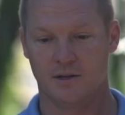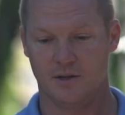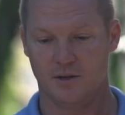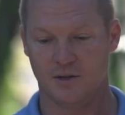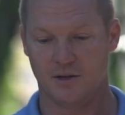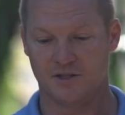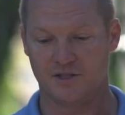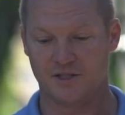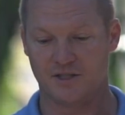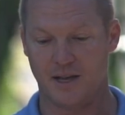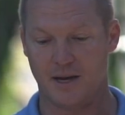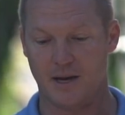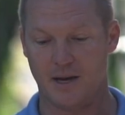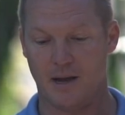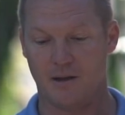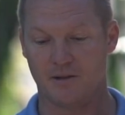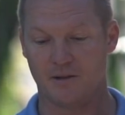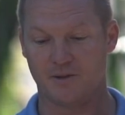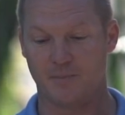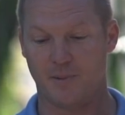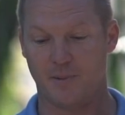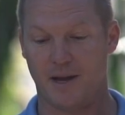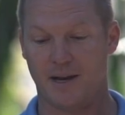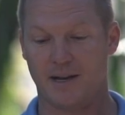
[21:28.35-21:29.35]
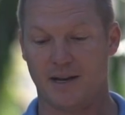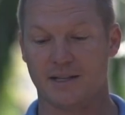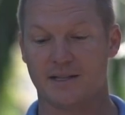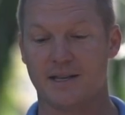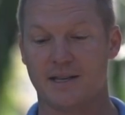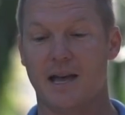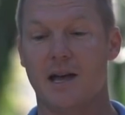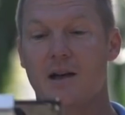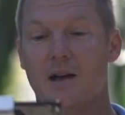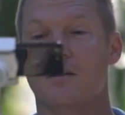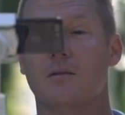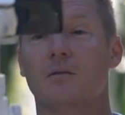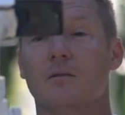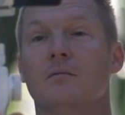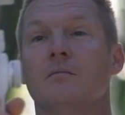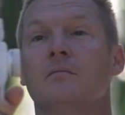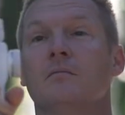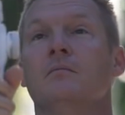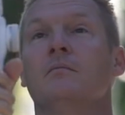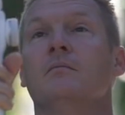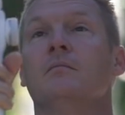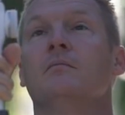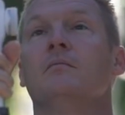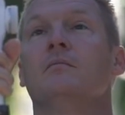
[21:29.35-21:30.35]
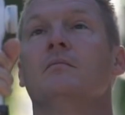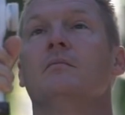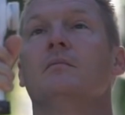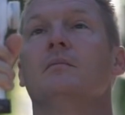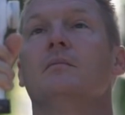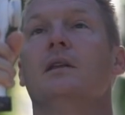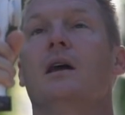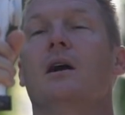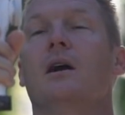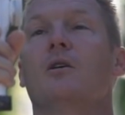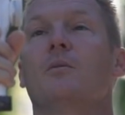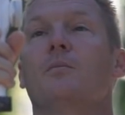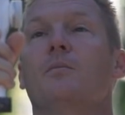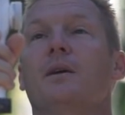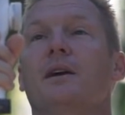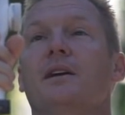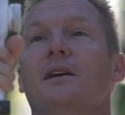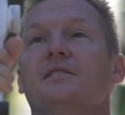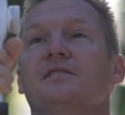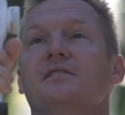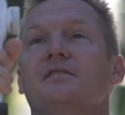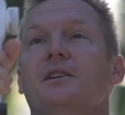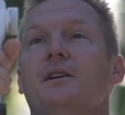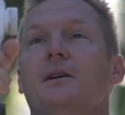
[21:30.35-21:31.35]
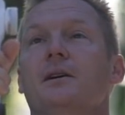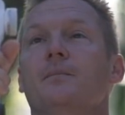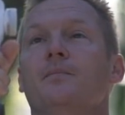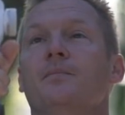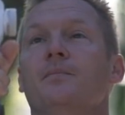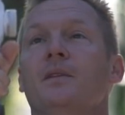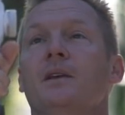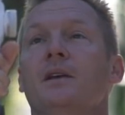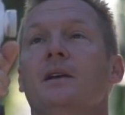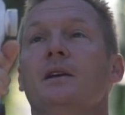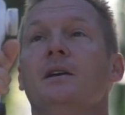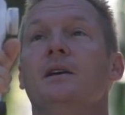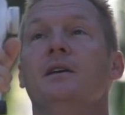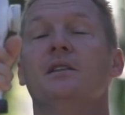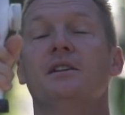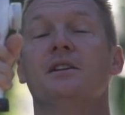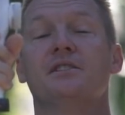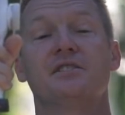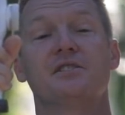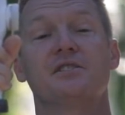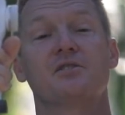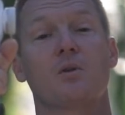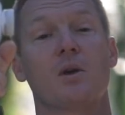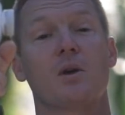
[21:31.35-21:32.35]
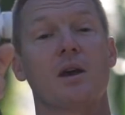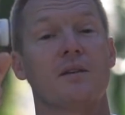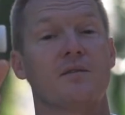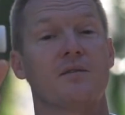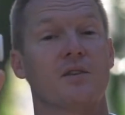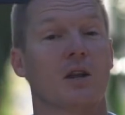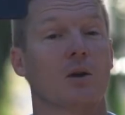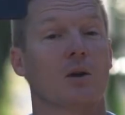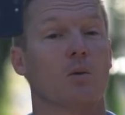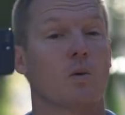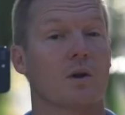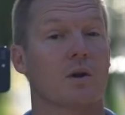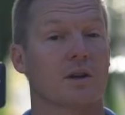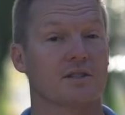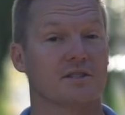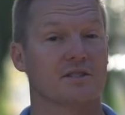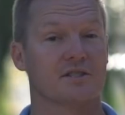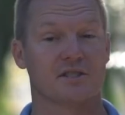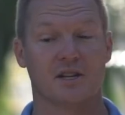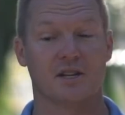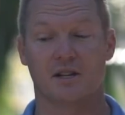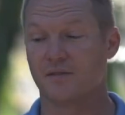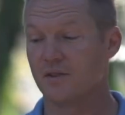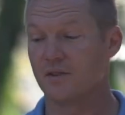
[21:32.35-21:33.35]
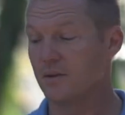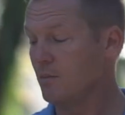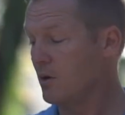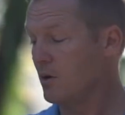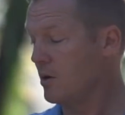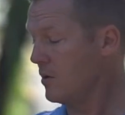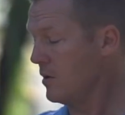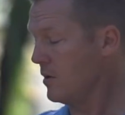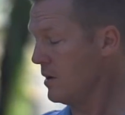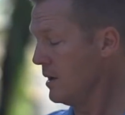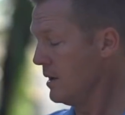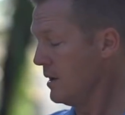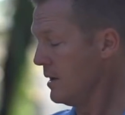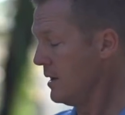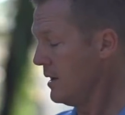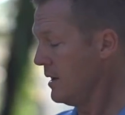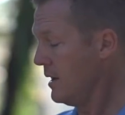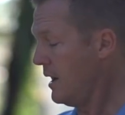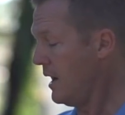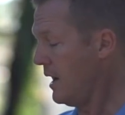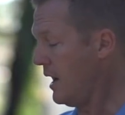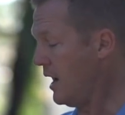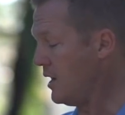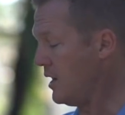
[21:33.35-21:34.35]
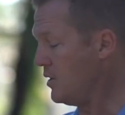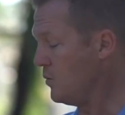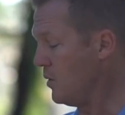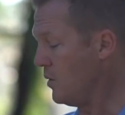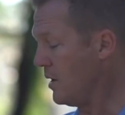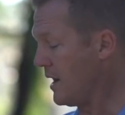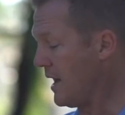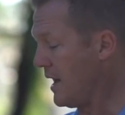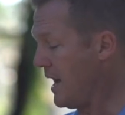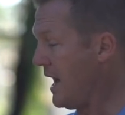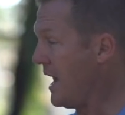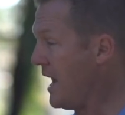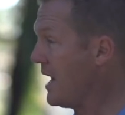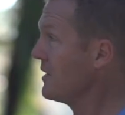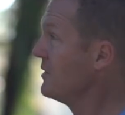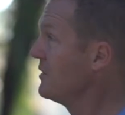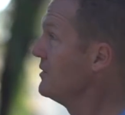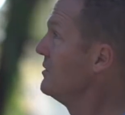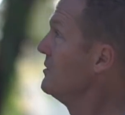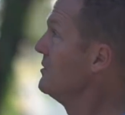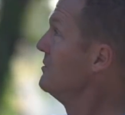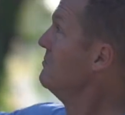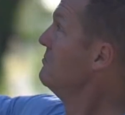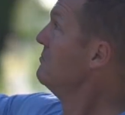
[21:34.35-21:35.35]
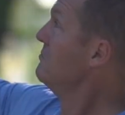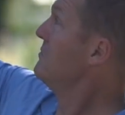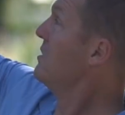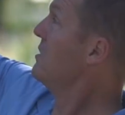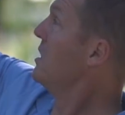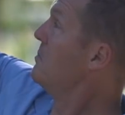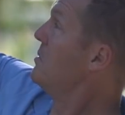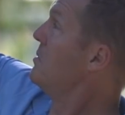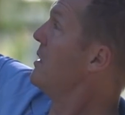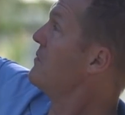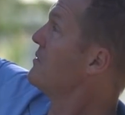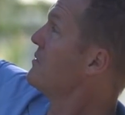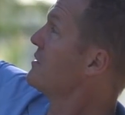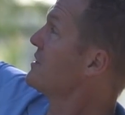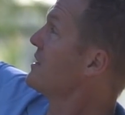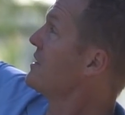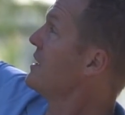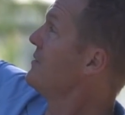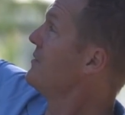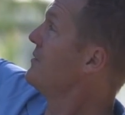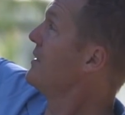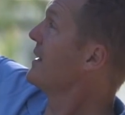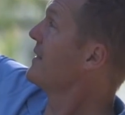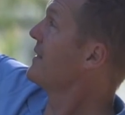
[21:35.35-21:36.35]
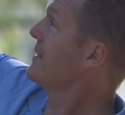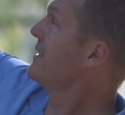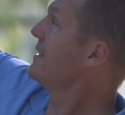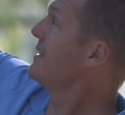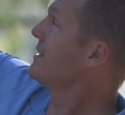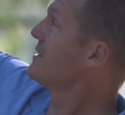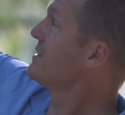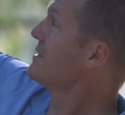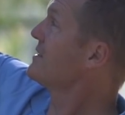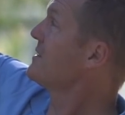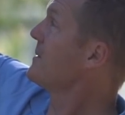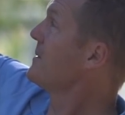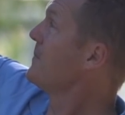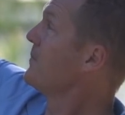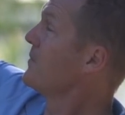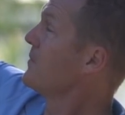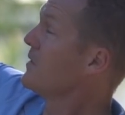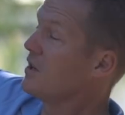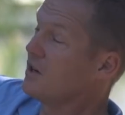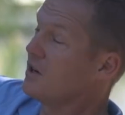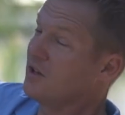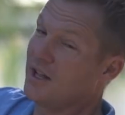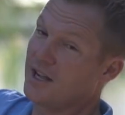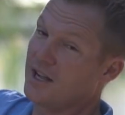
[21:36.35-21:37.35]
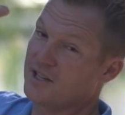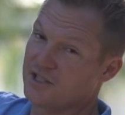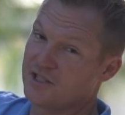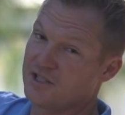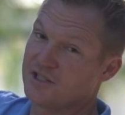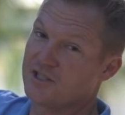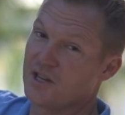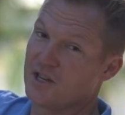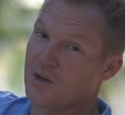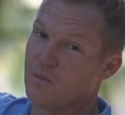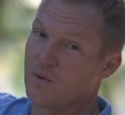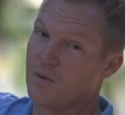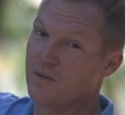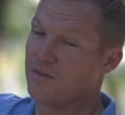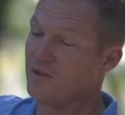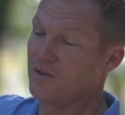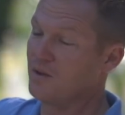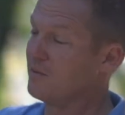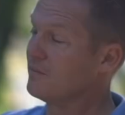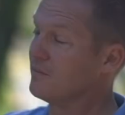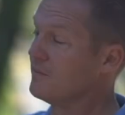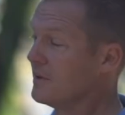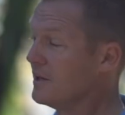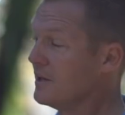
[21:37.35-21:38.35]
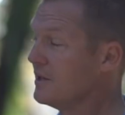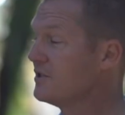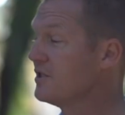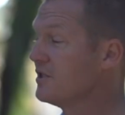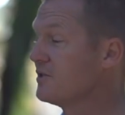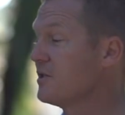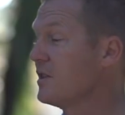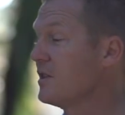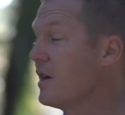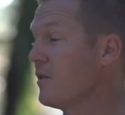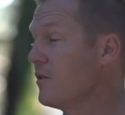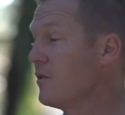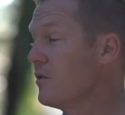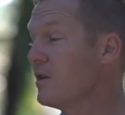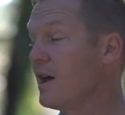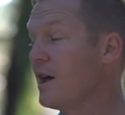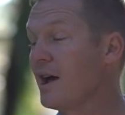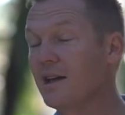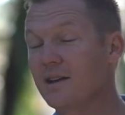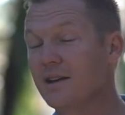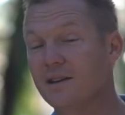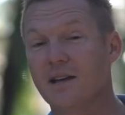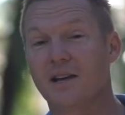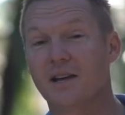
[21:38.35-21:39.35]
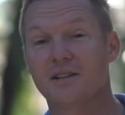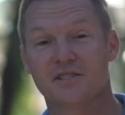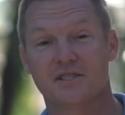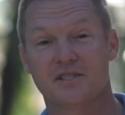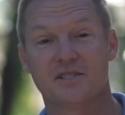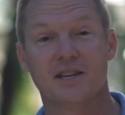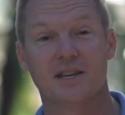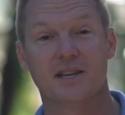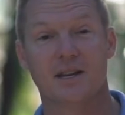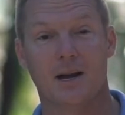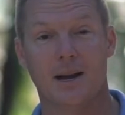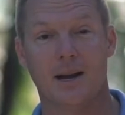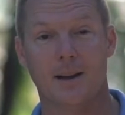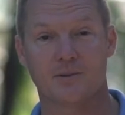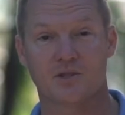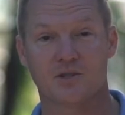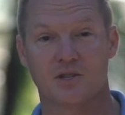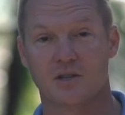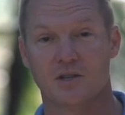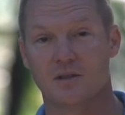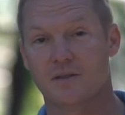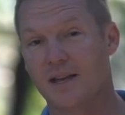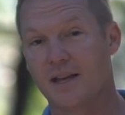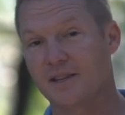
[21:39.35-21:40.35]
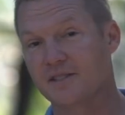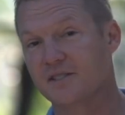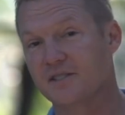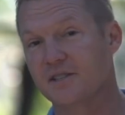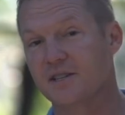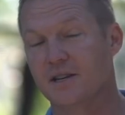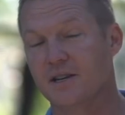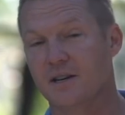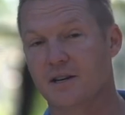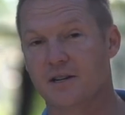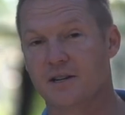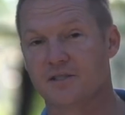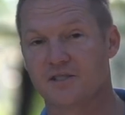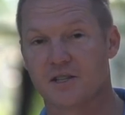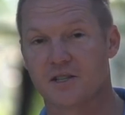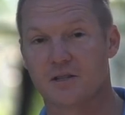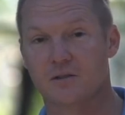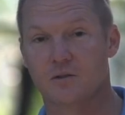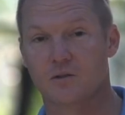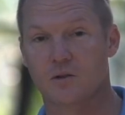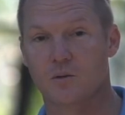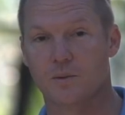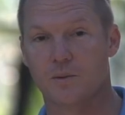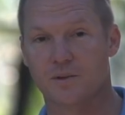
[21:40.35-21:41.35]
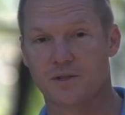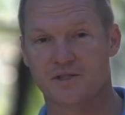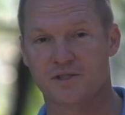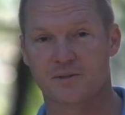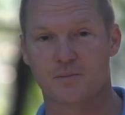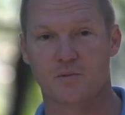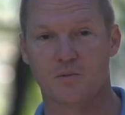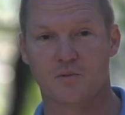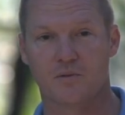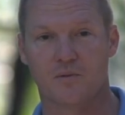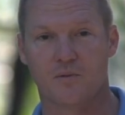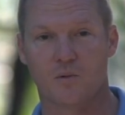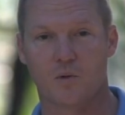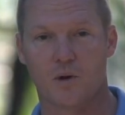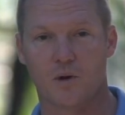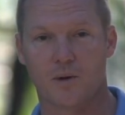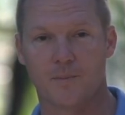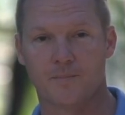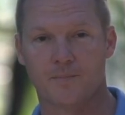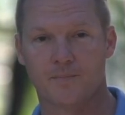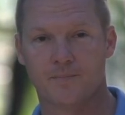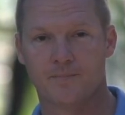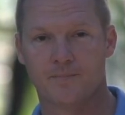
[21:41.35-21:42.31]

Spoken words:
You can see how now it's panning down, now it pans up. This is great if you're going to work in selfie mode and you want to angle above yourself like this, it'll actually stay with you. It's just another nice, neat option that ZHIYUN has included with the Smooth 4.